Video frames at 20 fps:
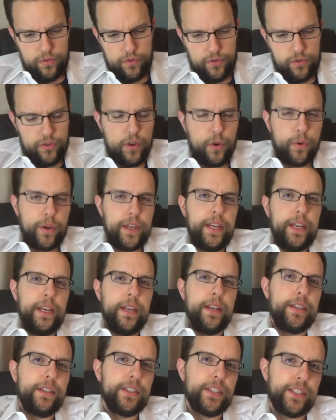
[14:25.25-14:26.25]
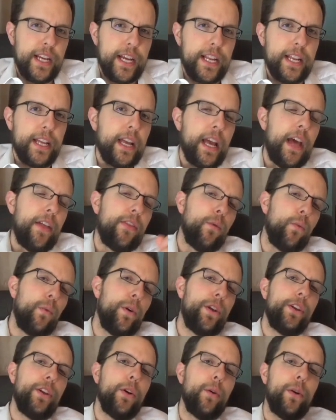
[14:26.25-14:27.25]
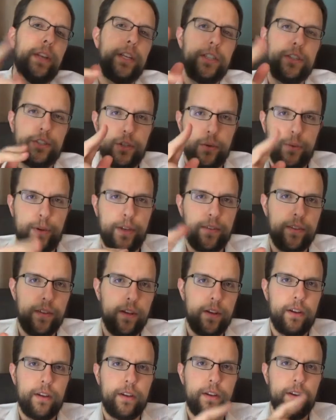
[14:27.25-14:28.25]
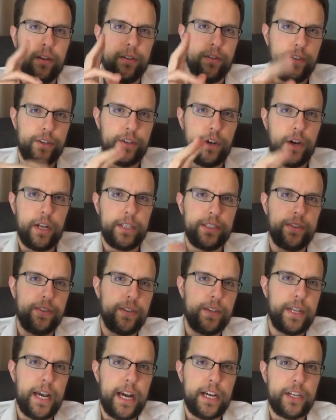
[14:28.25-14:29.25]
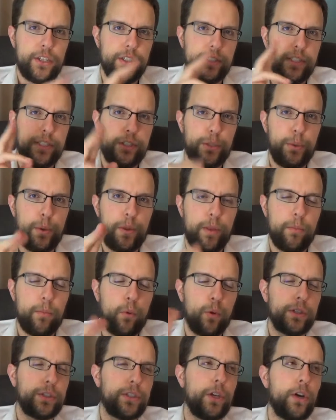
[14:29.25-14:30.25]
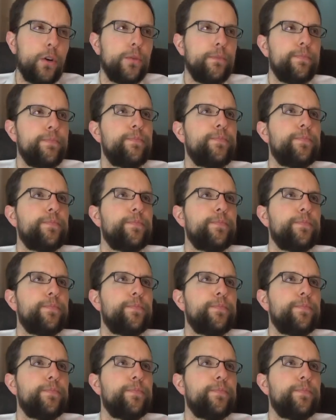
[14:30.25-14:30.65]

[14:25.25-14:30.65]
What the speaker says: So he is standing at the window and he's doing the dots and the dashes. He's doing the Morse code.